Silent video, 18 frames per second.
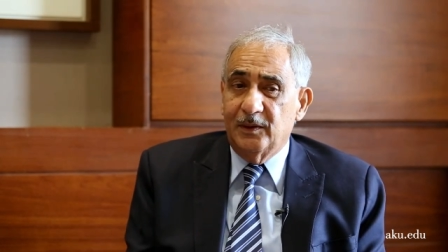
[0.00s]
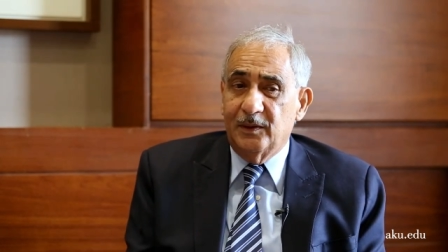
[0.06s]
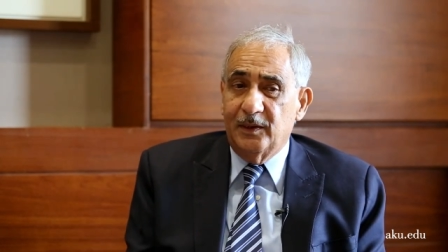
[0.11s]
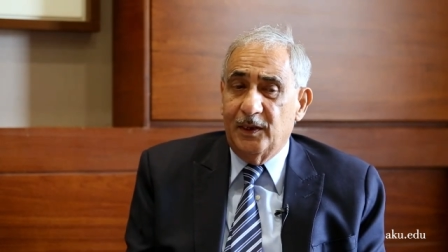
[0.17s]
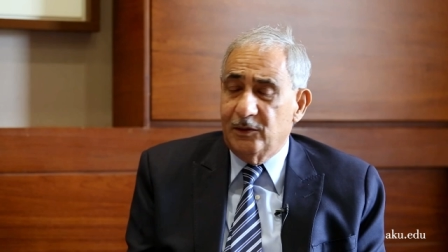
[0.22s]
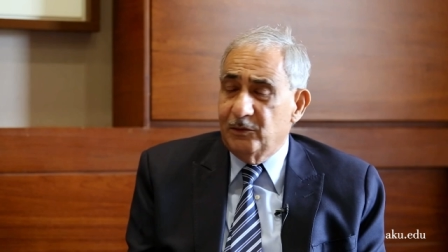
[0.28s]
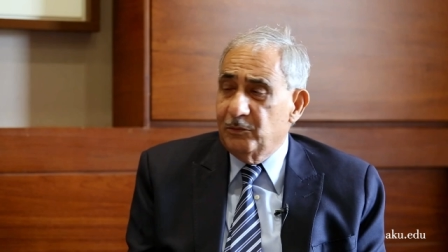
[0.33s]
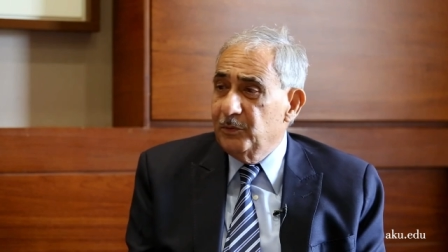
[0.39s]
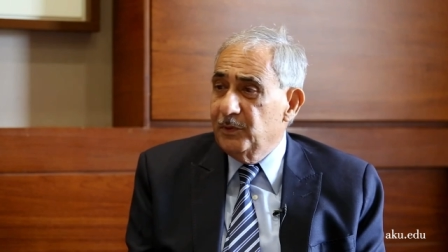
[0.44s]

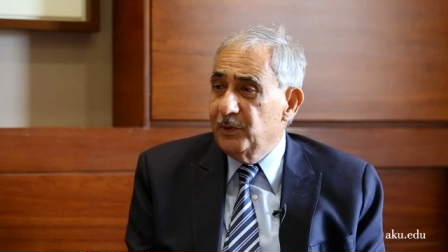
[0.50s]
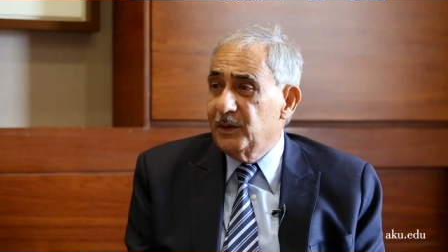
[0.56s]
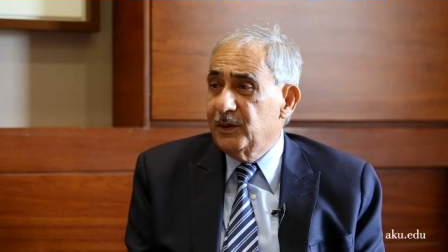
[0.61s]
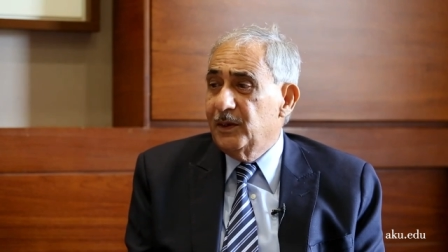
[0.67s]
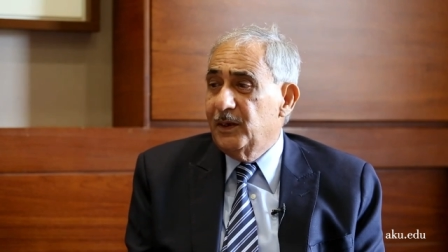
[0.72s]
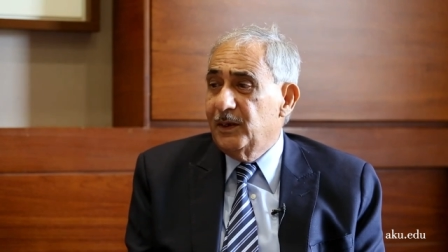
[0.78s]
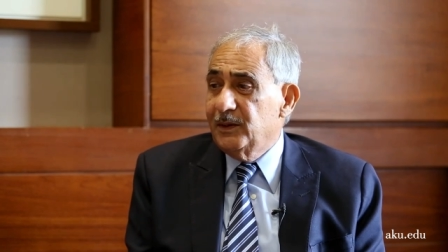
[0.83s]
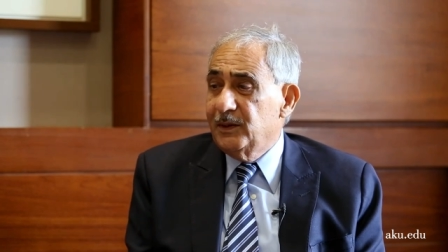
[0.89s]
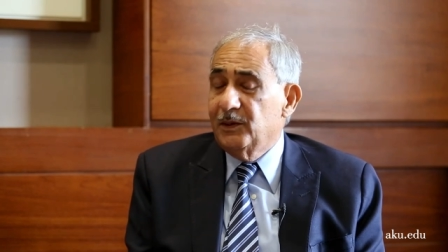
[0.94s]
network,
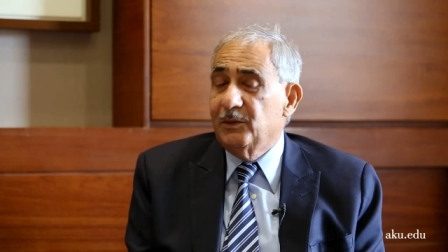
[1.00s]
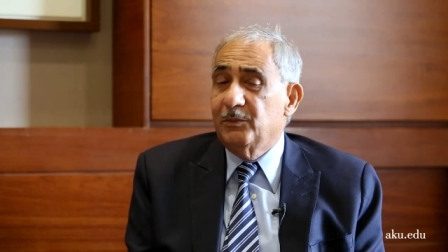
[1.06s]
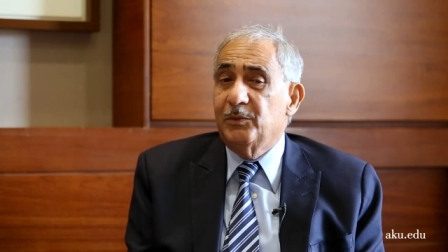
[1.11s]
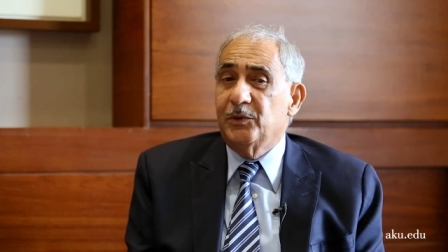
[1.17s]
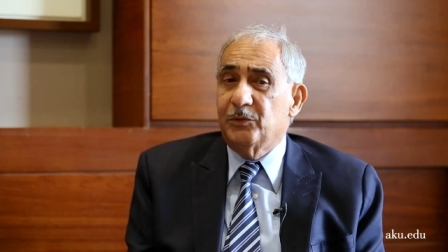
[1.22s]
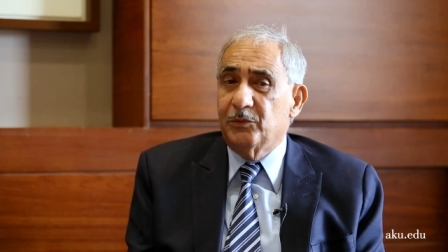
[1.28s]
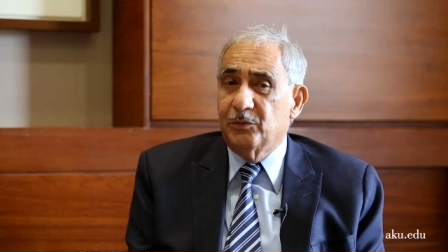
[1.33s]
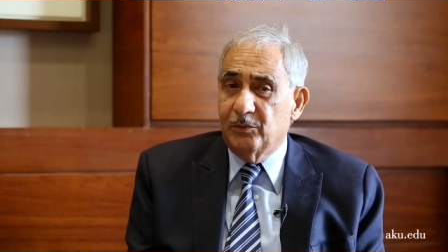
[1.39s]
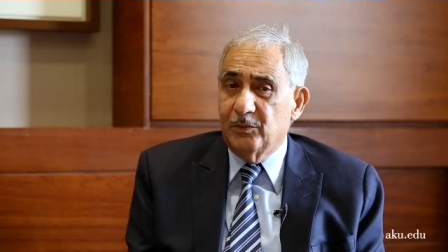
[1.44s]
I think we
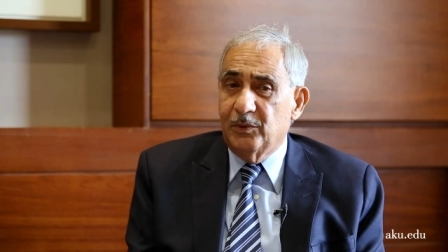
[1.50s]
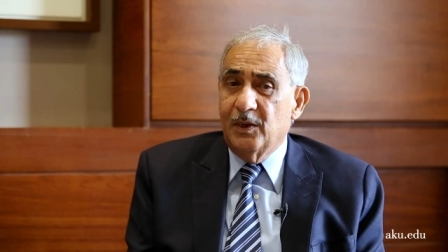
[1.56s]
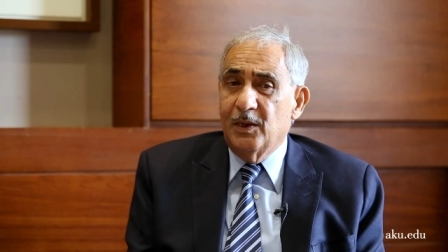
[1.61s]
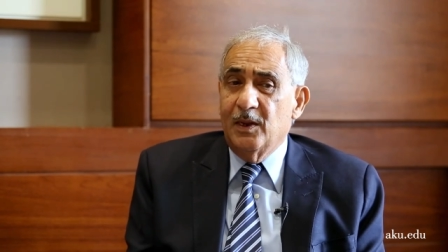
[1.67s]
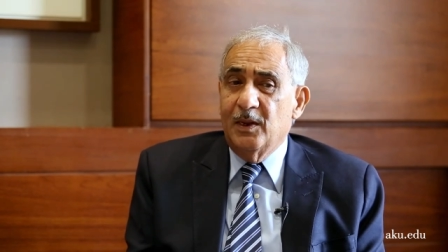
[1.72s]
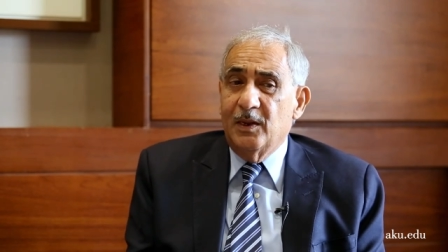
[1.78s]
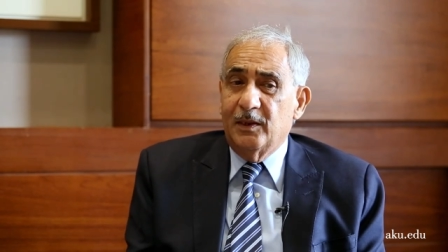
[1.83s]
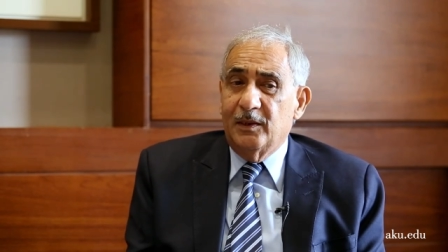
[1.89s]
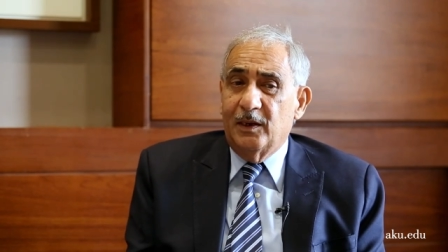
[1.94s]
should,
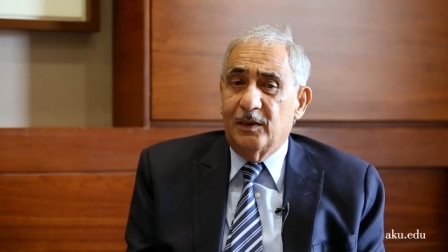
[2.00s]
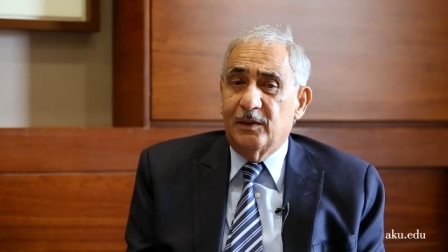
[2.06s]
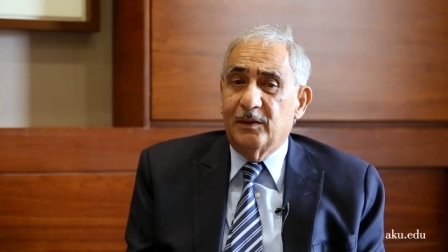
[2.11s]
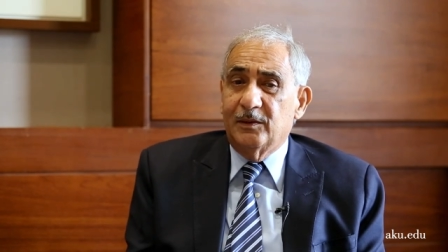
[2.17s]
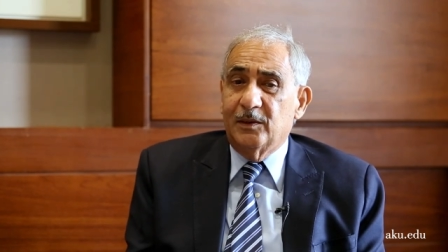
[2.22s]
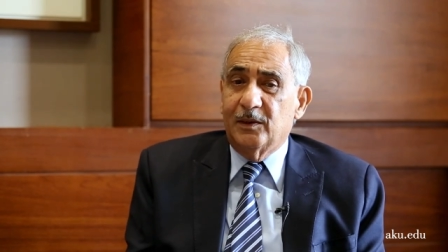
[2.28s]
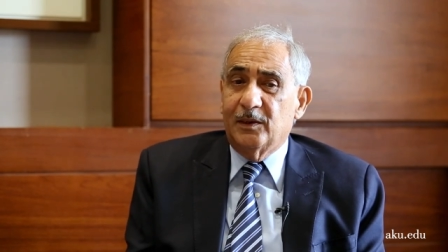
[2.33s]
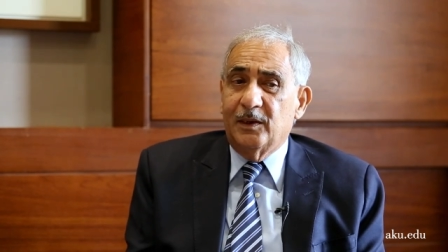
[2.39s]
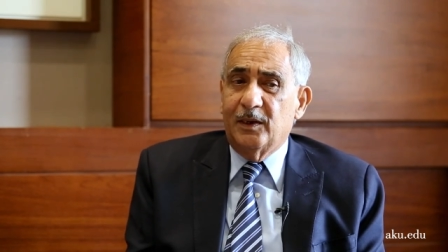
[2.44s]
that is
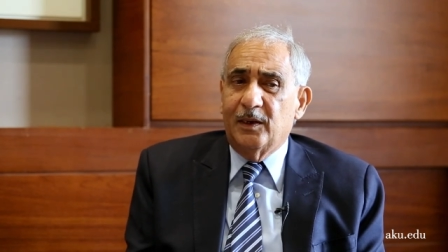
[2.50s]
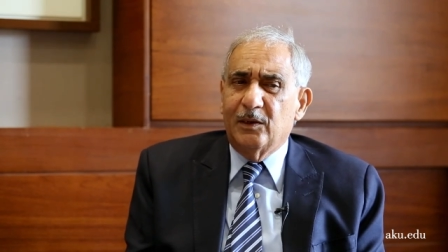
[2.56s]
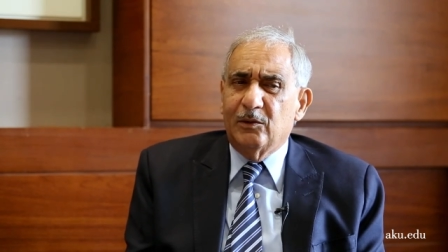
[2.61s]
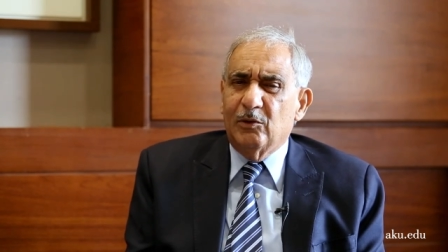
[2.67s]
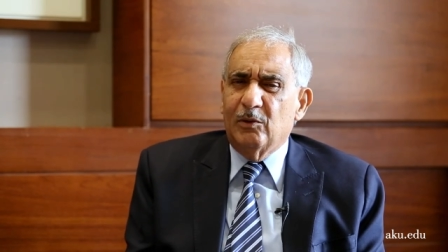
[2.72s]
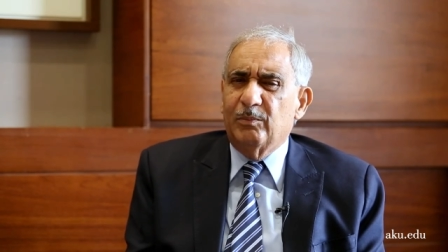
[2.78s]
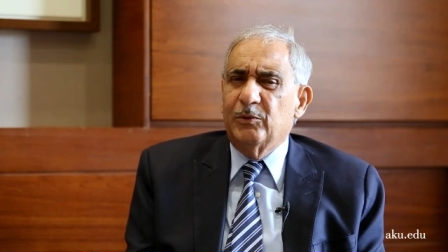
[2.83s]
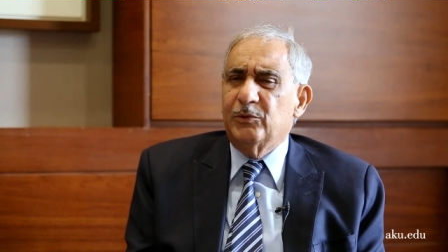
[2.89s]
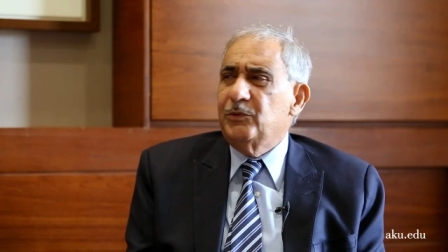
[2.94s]
a great
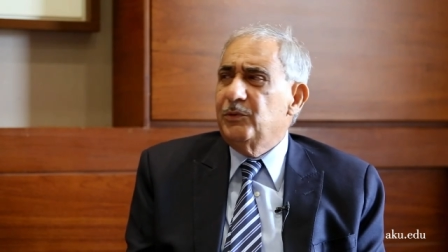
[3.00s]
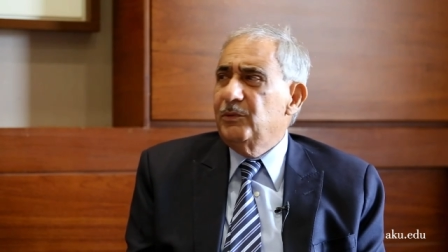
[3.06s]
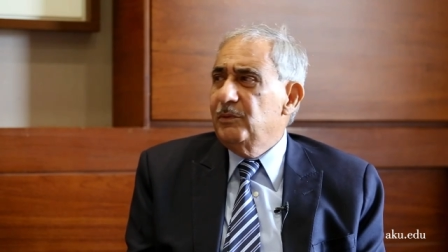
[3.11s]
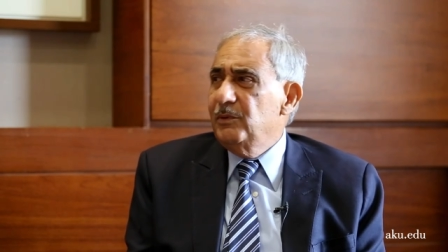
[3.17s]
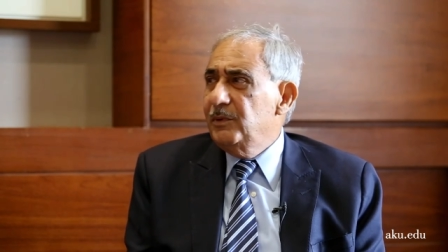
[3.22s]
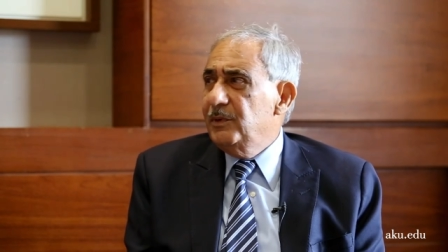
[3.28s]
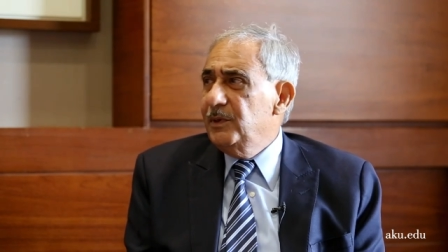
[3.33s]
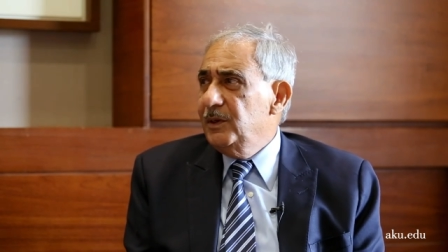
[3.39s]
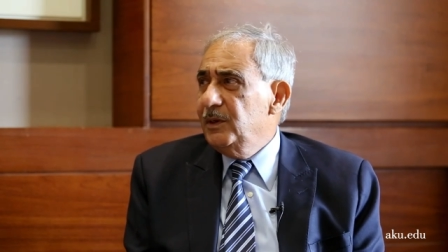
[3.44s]

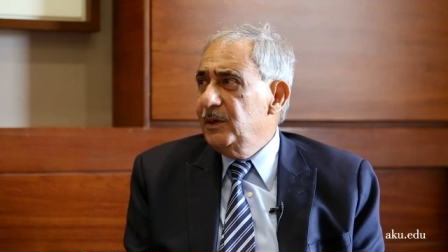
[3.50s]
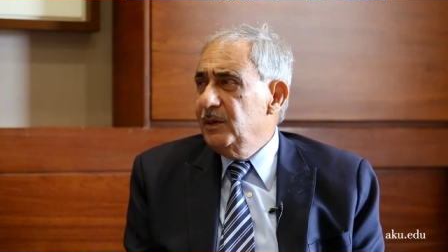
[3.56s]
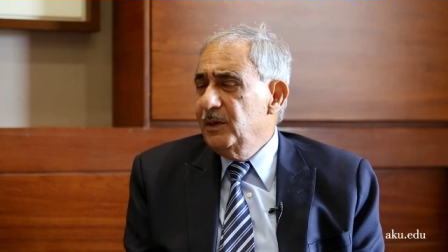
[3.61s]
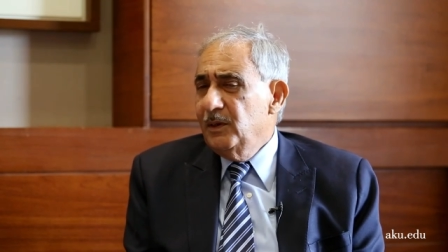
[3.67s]
opportunity,